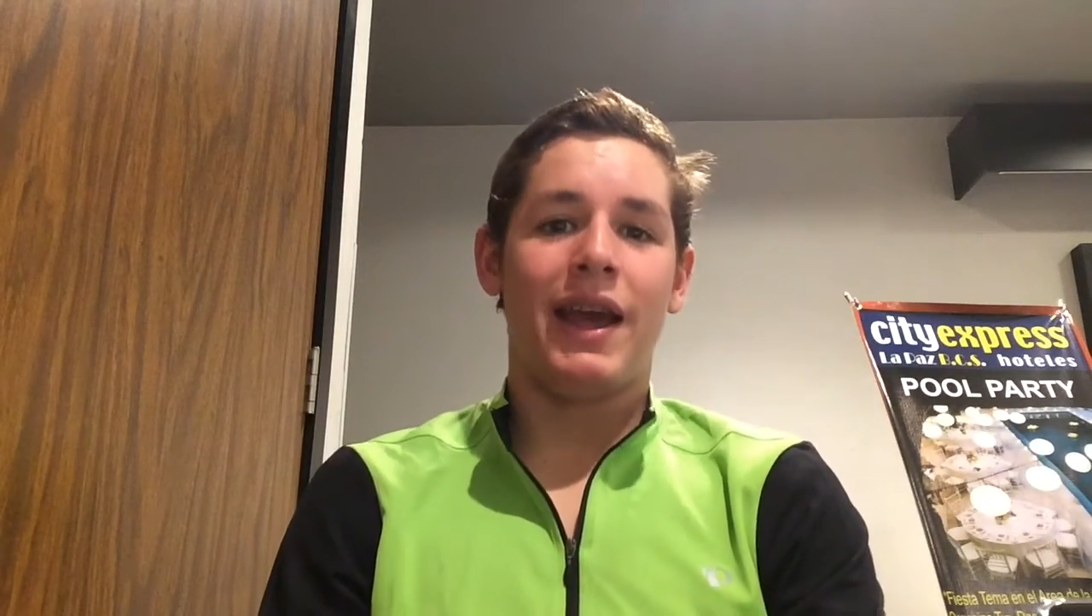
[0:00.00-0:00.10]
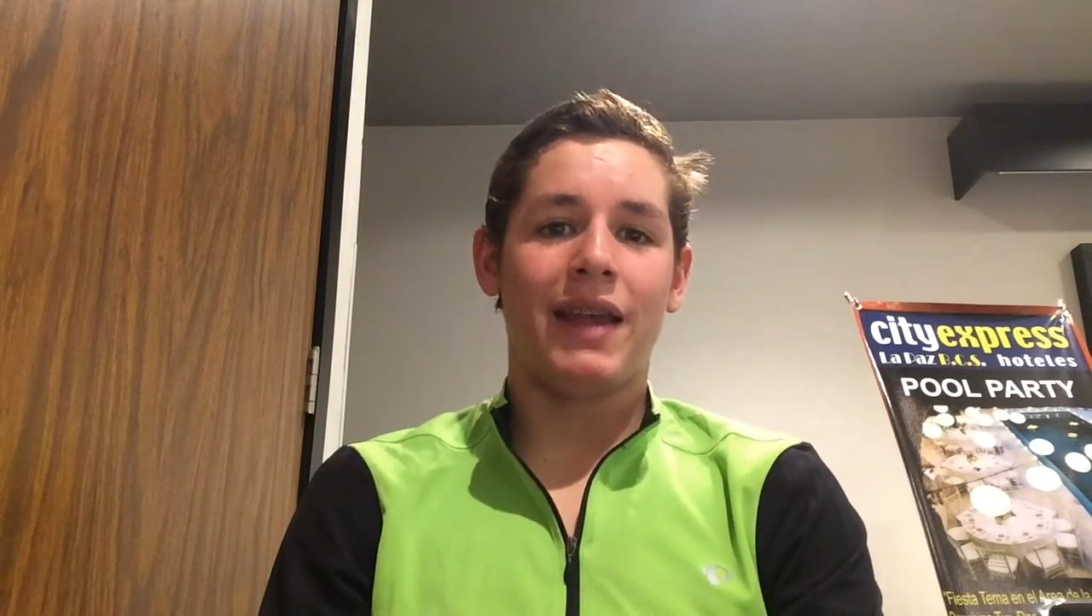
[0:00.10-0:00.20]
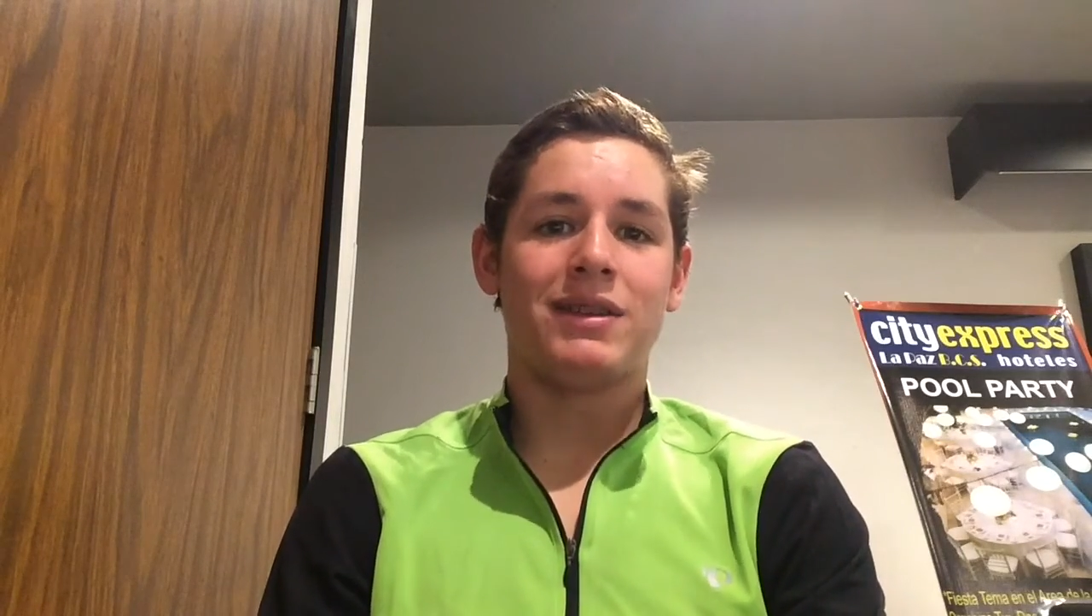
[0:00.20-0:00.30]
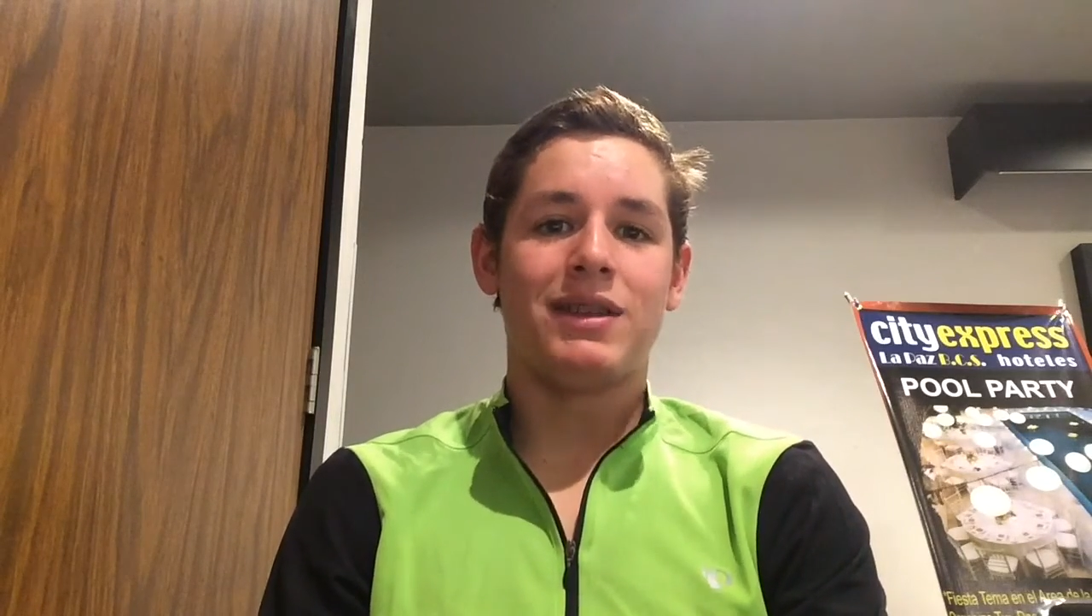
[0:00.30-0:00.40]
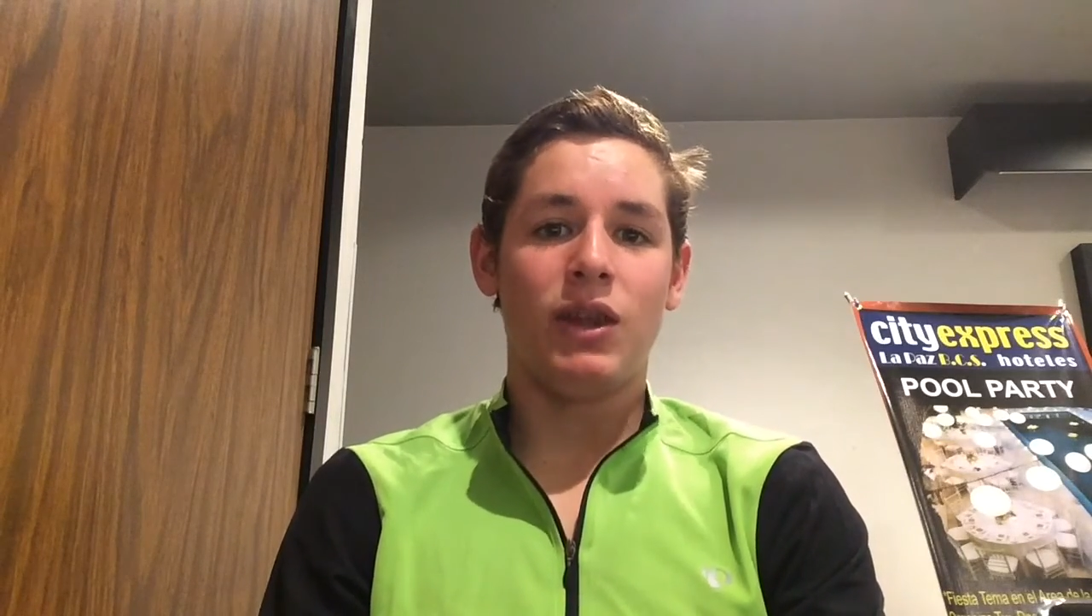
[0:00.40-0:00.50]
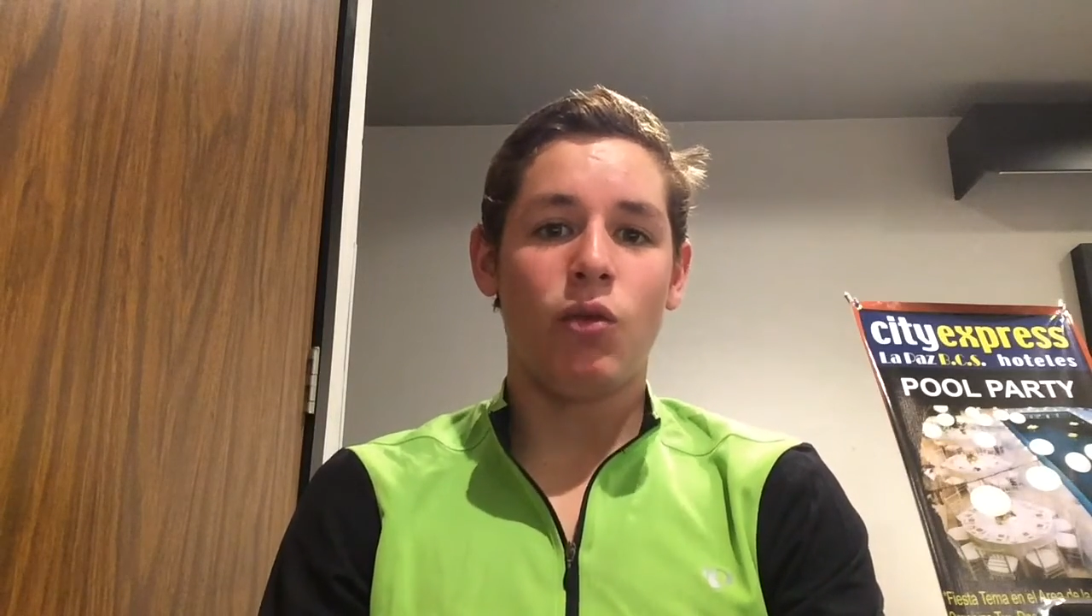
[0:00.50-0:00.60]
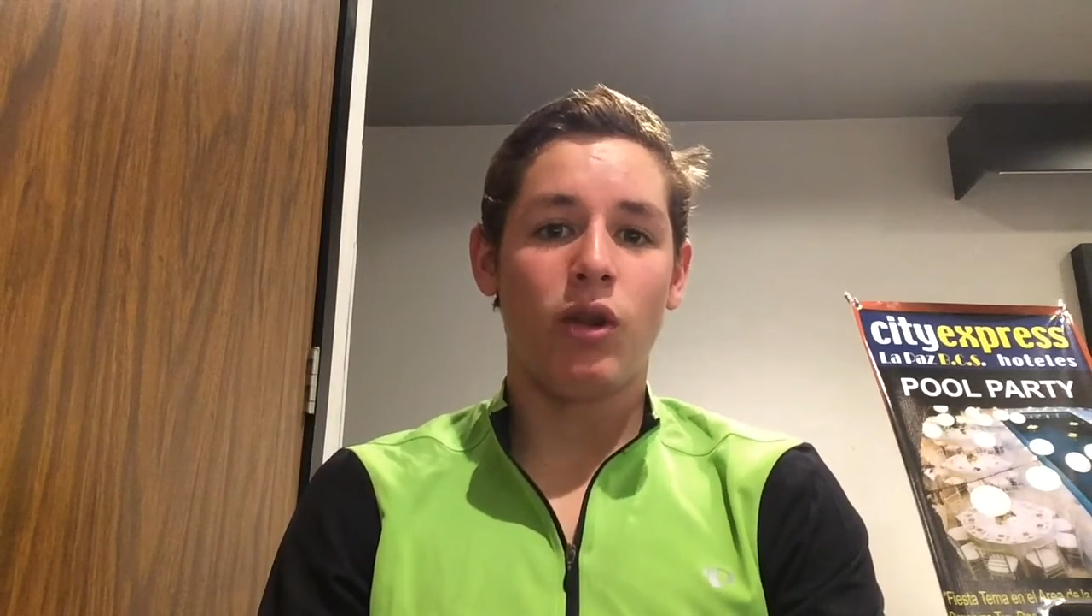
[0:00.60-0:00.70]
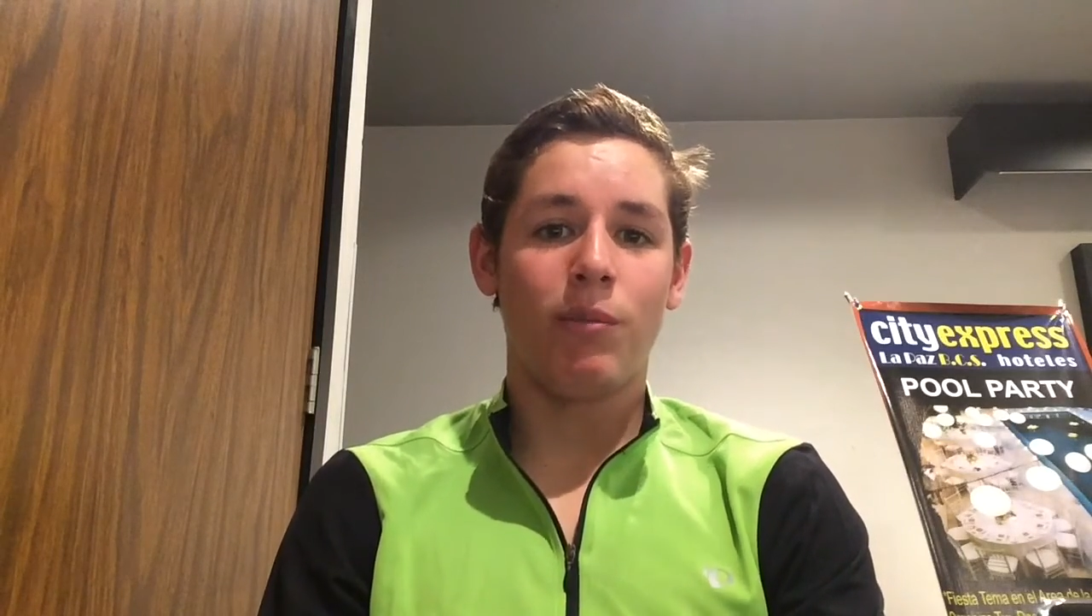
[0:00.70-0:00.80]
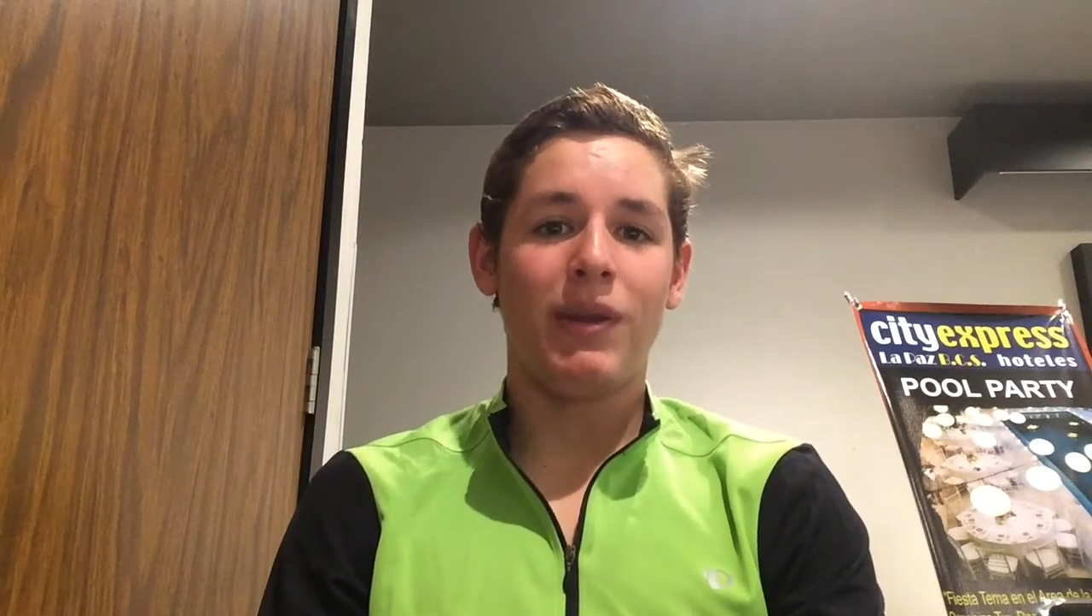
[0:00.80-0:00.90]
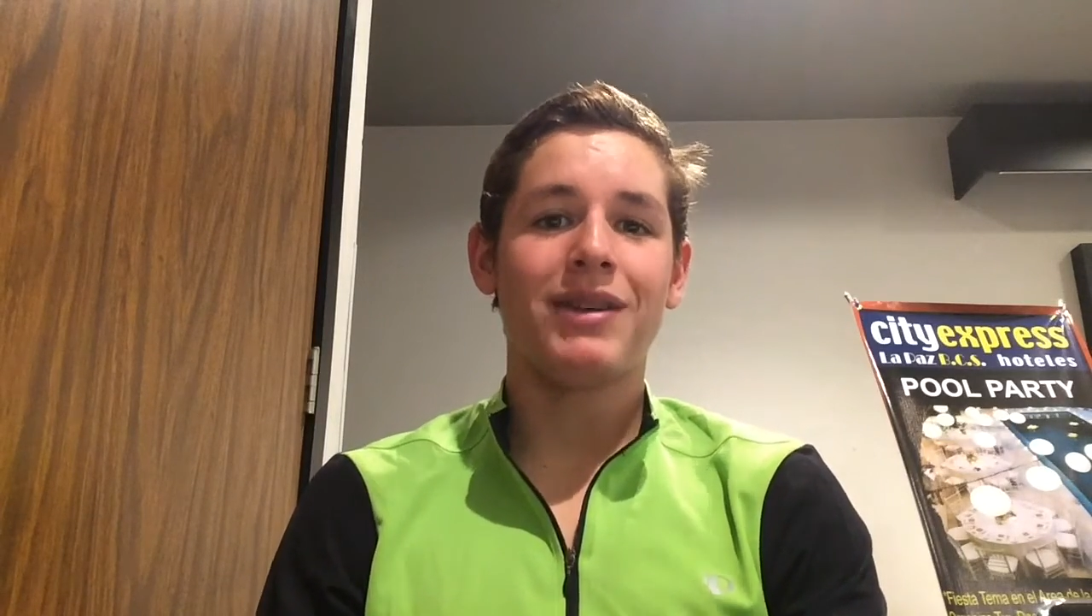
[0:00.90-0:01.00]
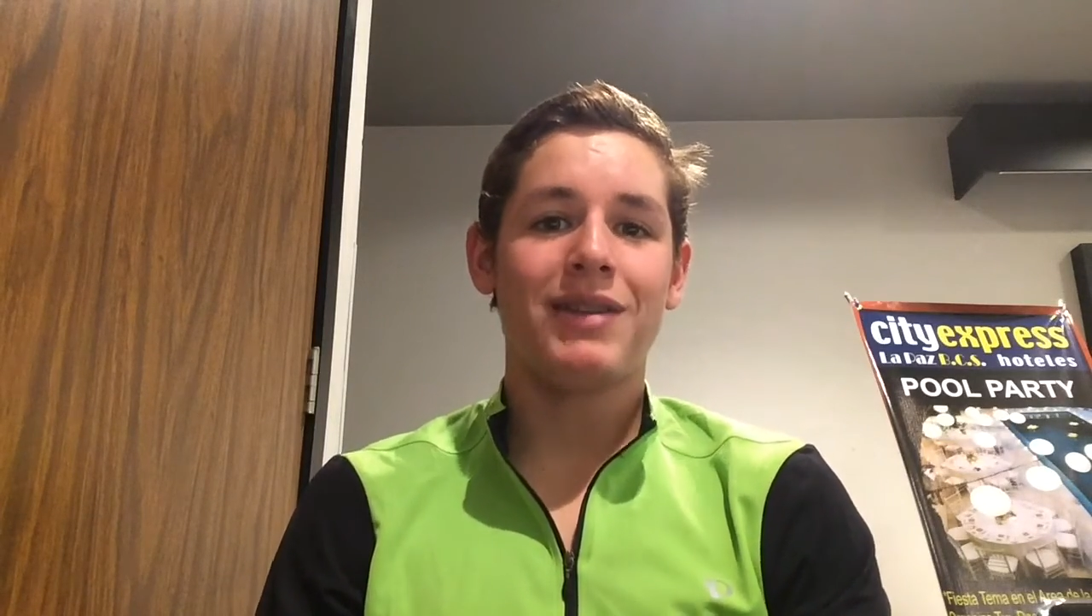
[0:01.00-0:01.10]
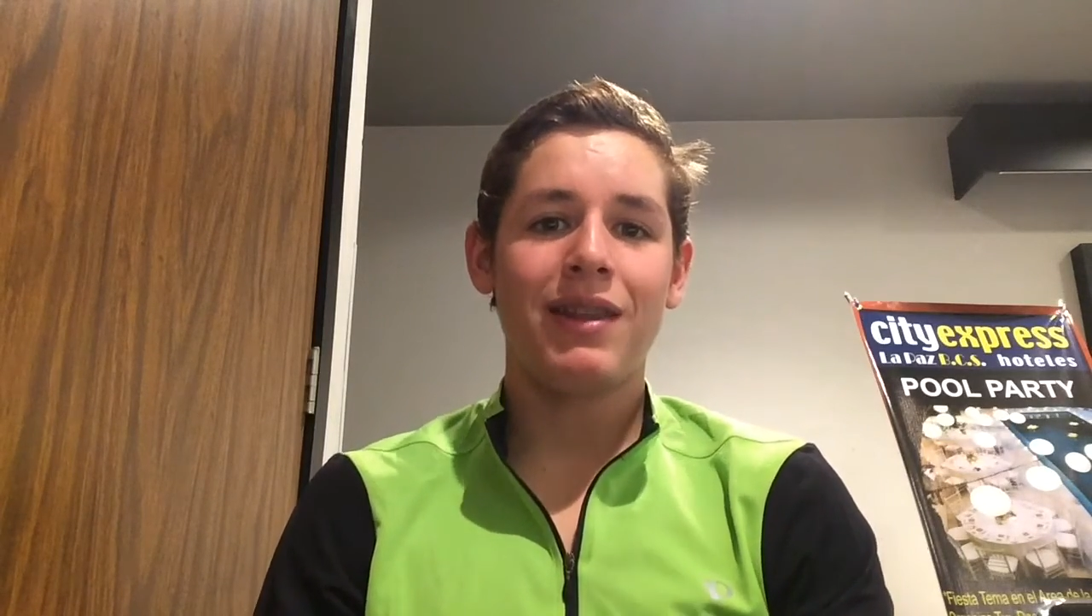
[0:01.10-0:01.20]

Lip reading: against the Union because